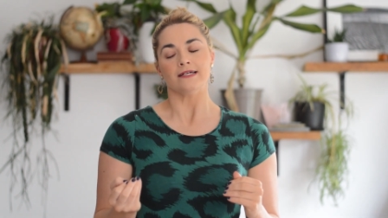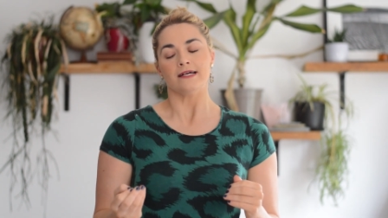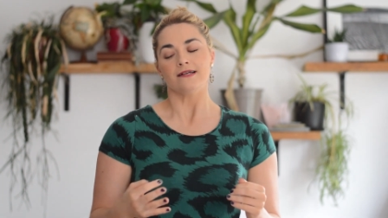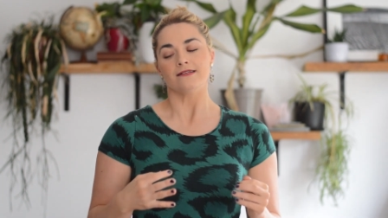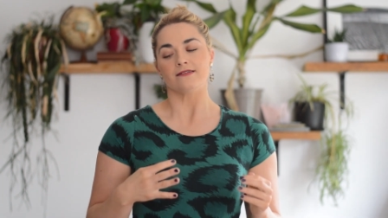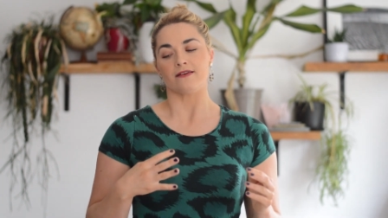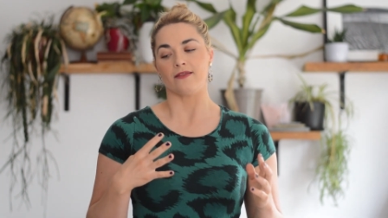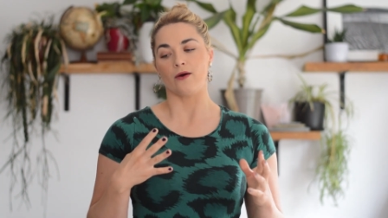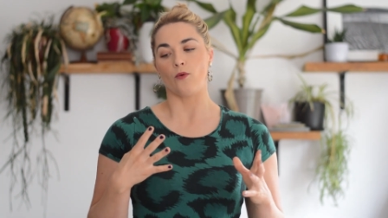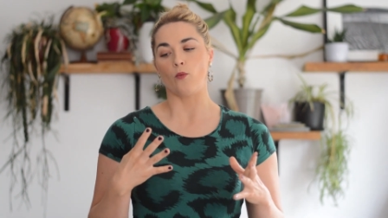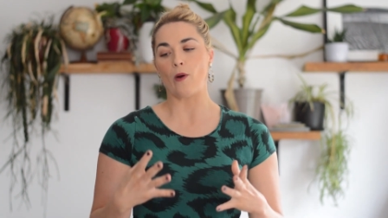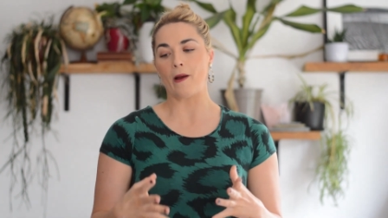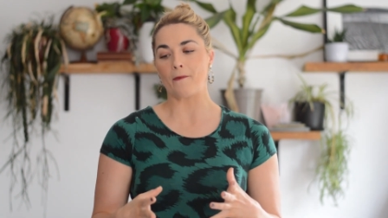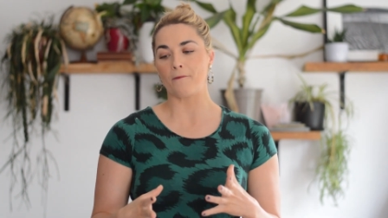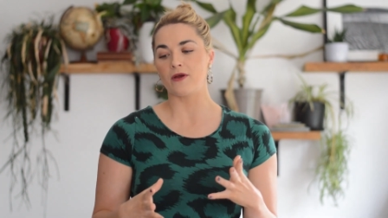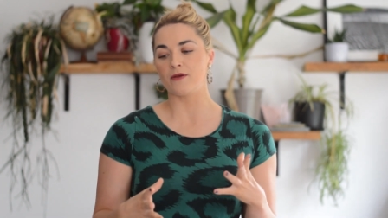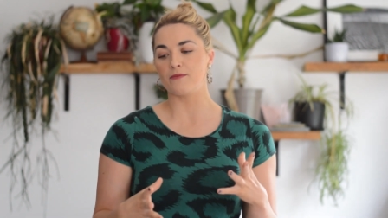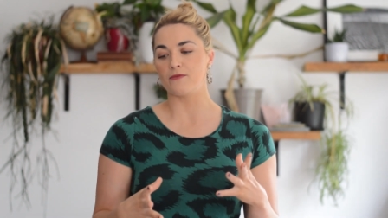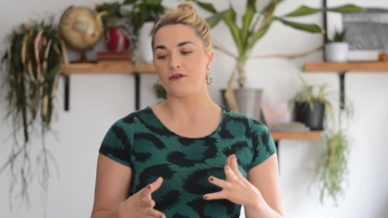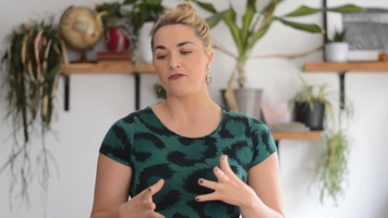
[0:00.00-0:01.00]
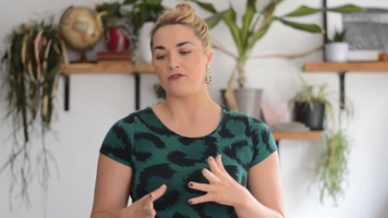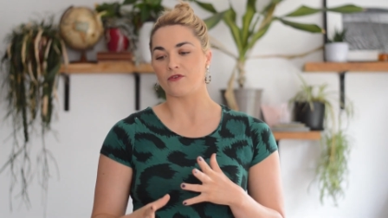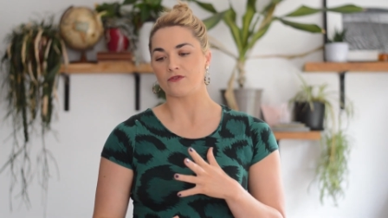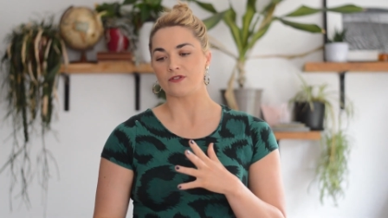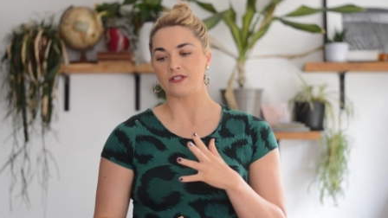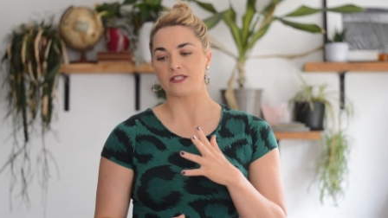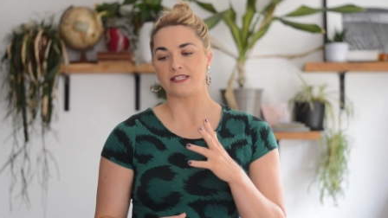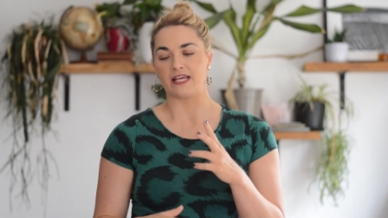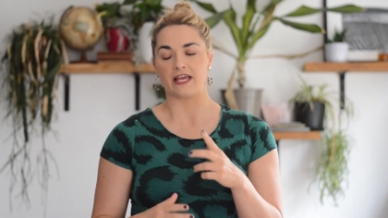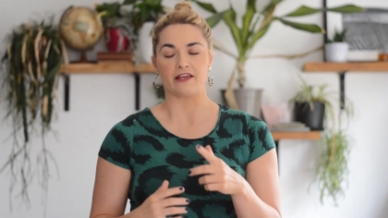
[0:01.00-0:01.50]
so that when we move on
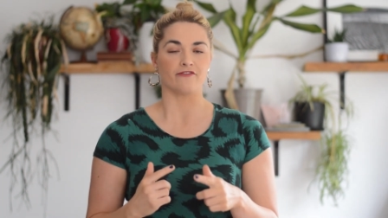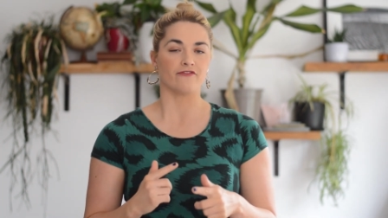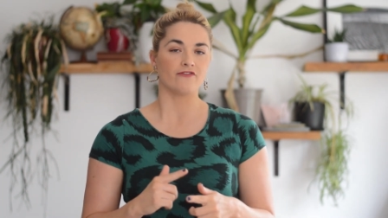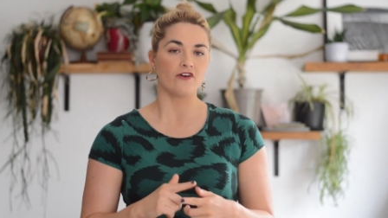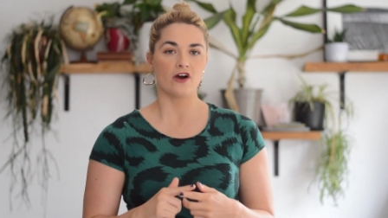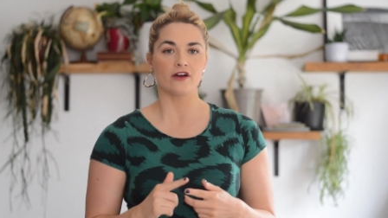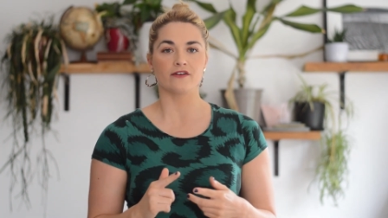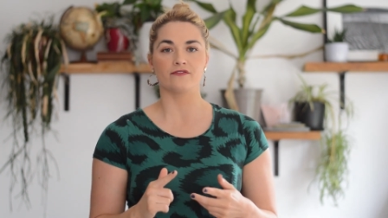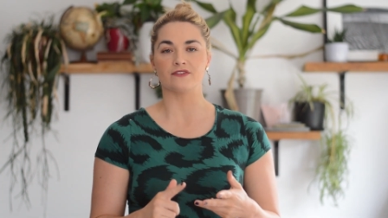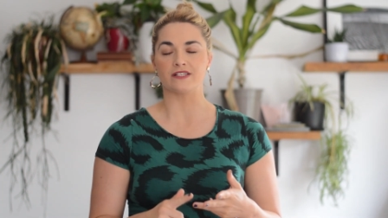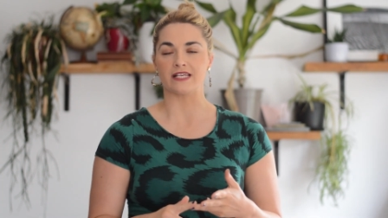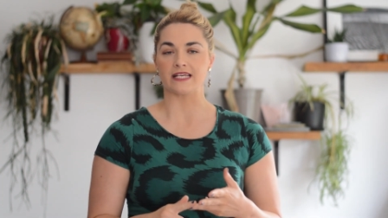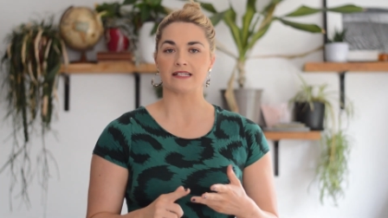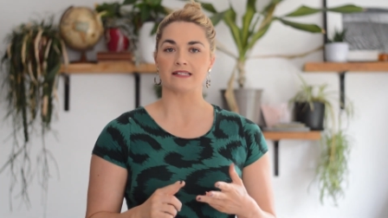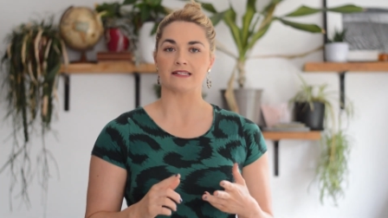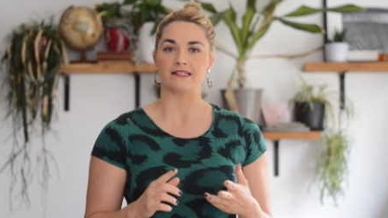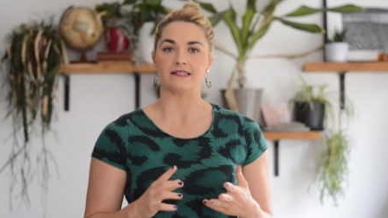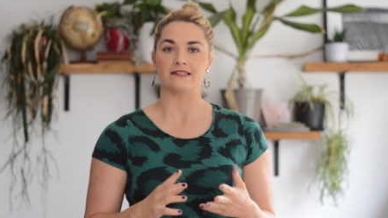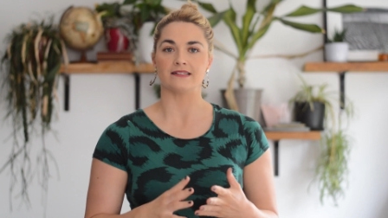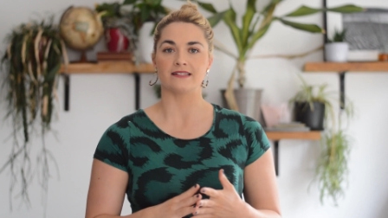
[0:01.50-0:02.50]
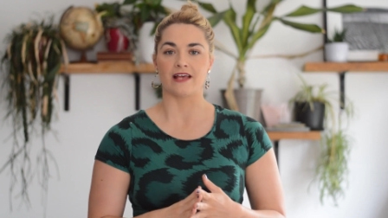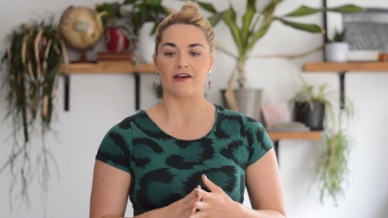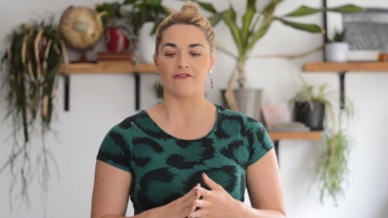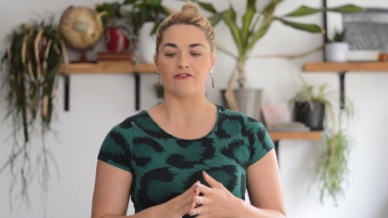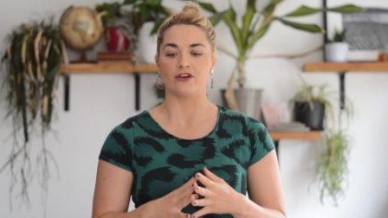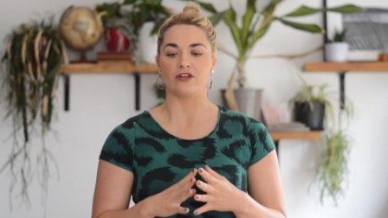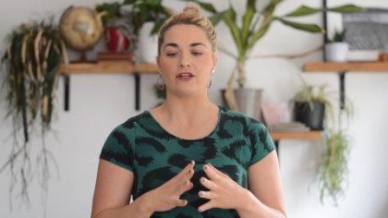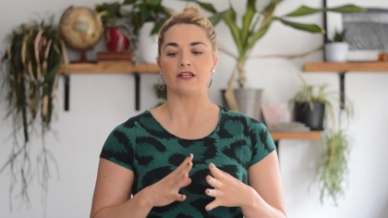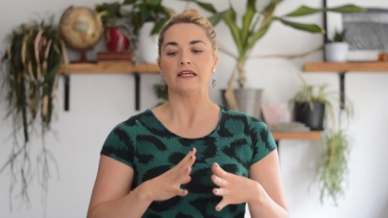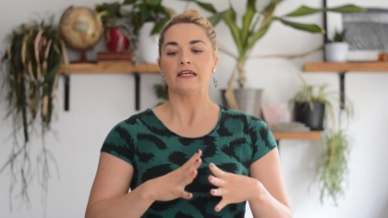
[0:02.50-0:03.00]
to day 5, 6 and
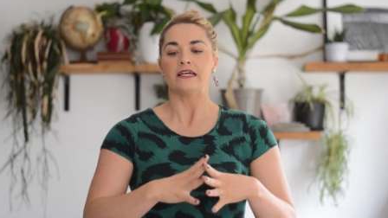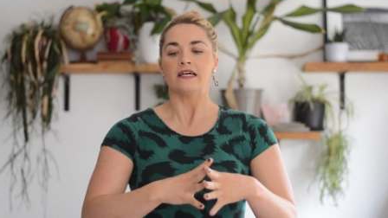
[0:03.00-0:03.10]
7,